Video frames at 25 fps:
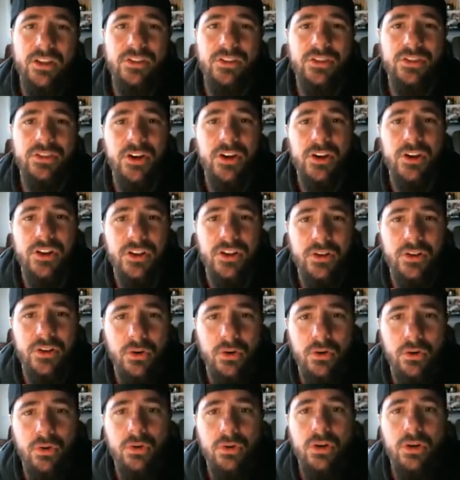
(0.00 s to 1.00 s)
a third and
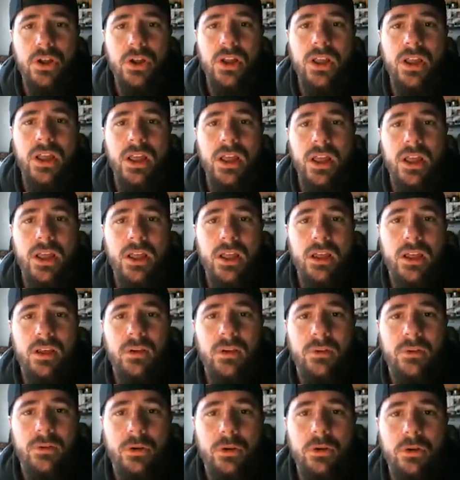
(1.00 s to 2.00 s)
goal.
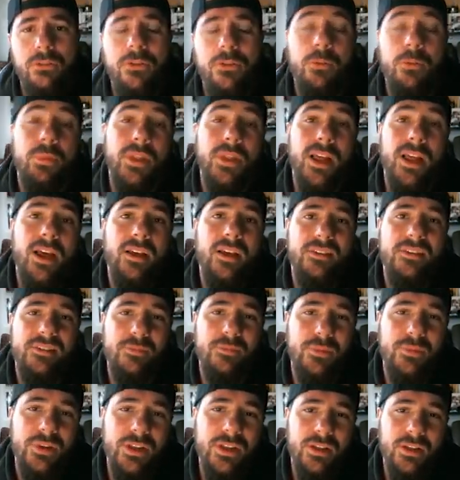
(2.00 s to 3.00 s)
Go for a play
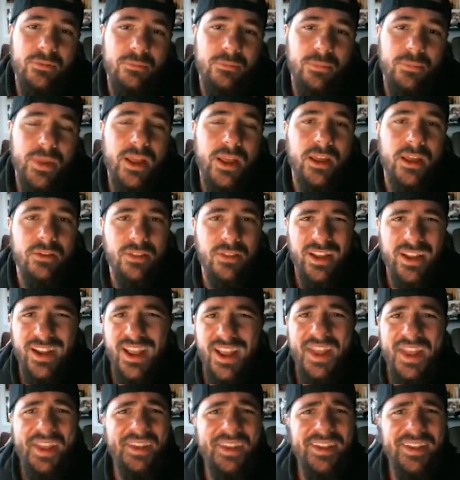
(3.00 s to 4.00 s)
and we get bam like
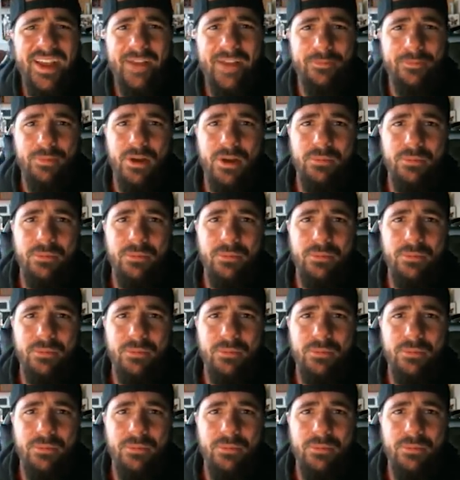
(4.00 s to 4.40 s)
a gap by